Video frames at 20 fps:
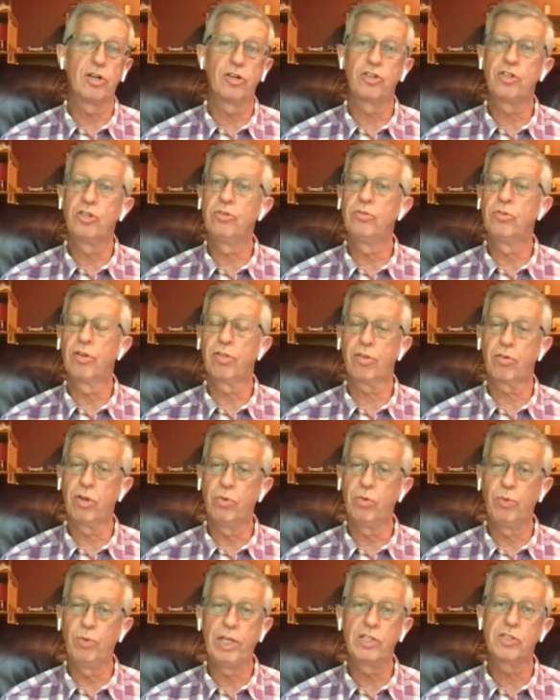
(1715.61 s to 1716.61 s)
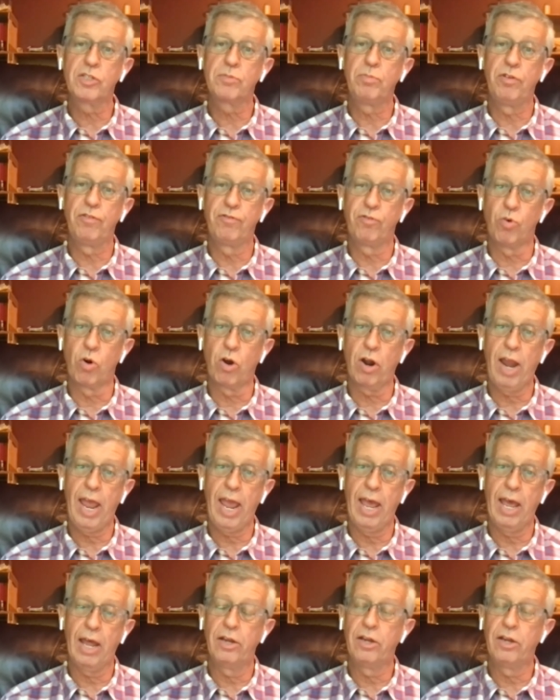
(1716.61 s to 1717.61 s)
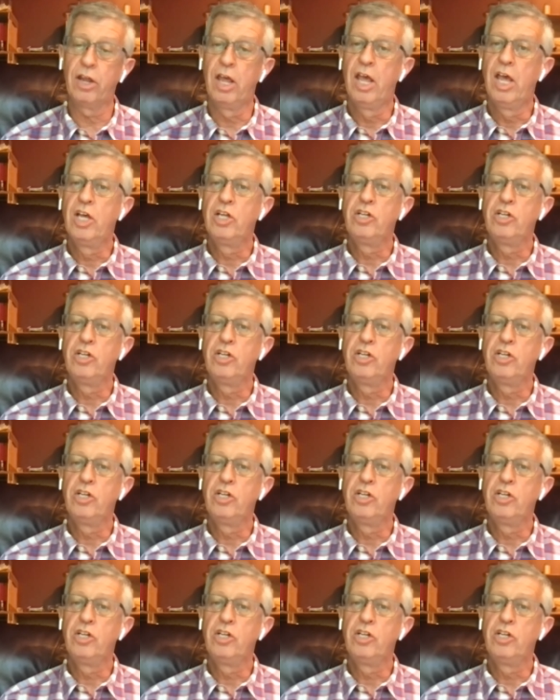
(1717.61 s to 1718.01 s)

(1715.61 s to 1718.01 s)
there two or three weeks beforehand